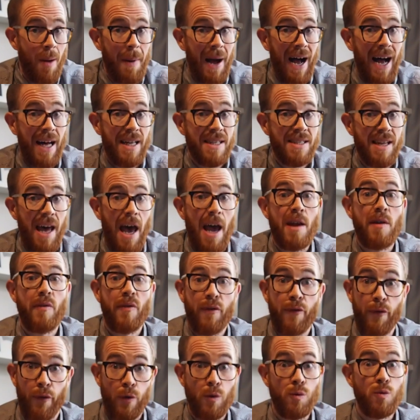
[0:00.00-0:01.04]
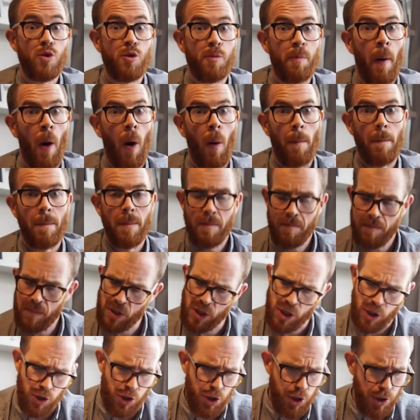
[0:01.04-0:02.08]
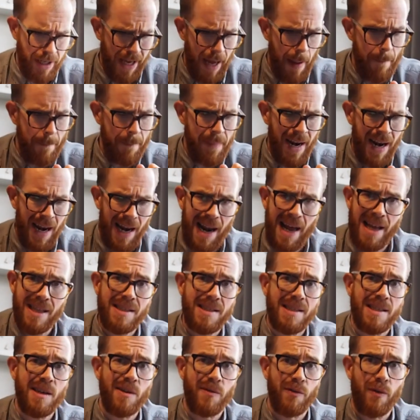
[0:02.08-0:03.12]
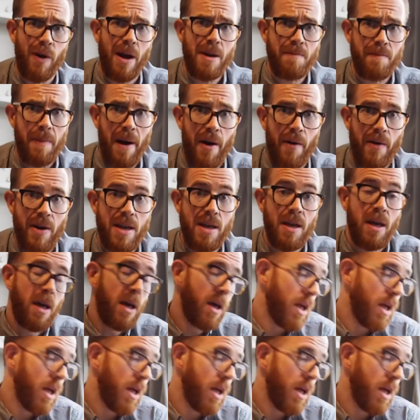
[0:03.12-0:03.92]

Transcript: as a fruit bomb. So you should get plenty of red berry,